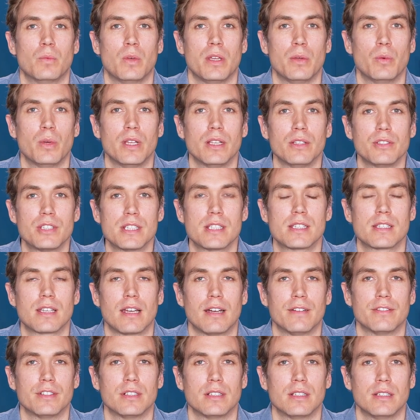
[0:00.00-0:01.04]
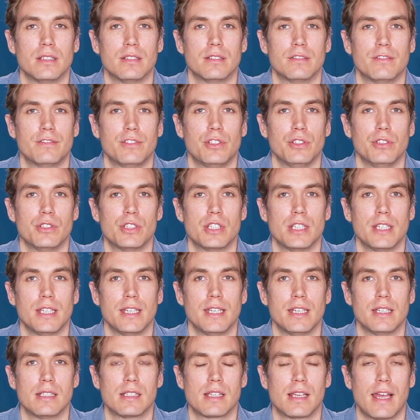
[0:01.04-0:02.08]
we will discover in future
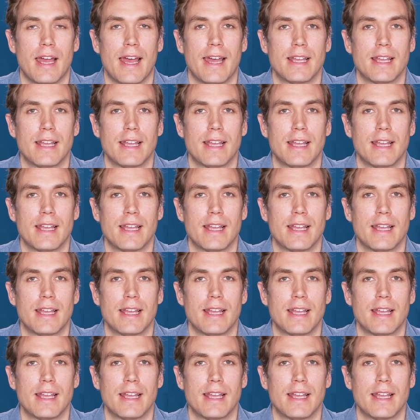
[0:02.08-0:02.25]
years